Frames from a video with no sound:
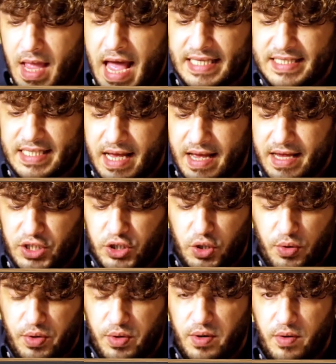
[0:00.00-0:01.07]
as I
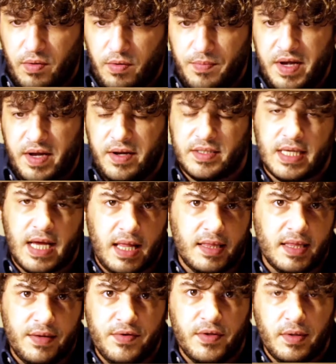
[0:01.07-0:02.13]
show you in other videos, I'll
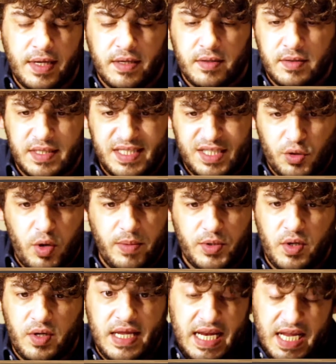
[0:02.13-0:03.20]
leave you the link in the
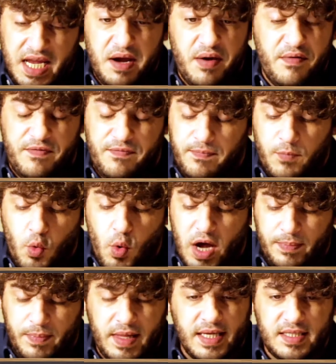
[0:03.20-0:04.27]
description. In here, if
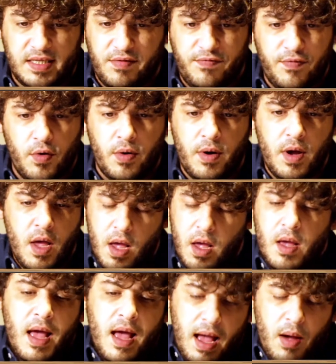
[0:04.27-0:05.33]
white plays f4,
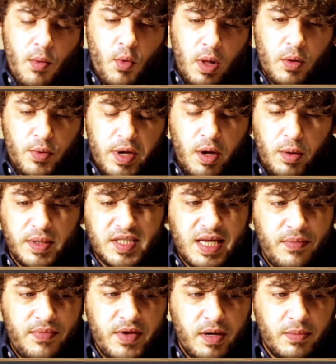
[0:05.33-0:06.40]
well, we always
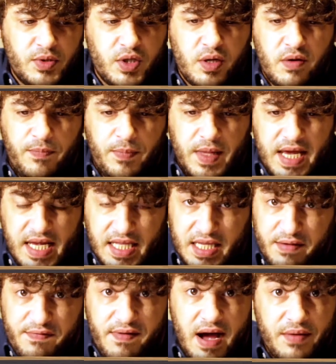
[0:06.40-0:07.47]
have the option of playing
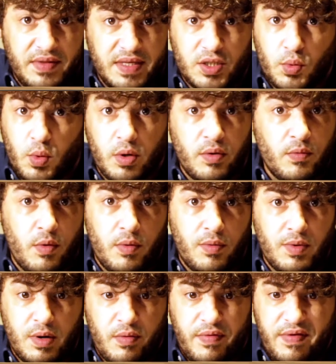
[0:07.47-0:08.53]
d5. This is one
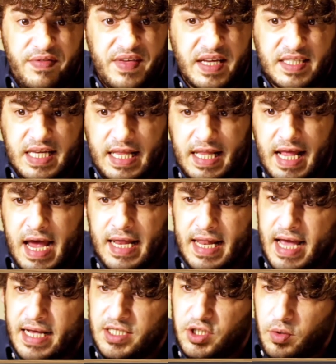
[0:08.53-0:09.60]
of the things I
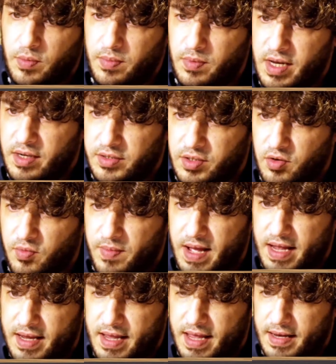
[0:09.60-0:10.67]
like. So let us go
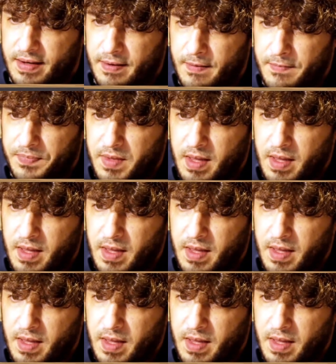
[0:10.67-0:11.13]
back. And